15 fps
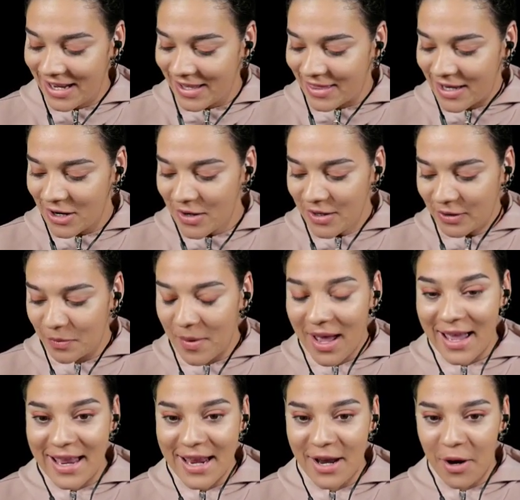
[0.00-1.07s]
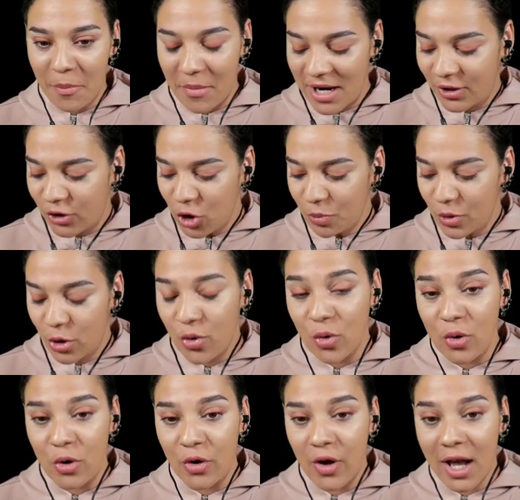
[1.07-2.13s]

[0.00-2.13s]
There is my, my super cool,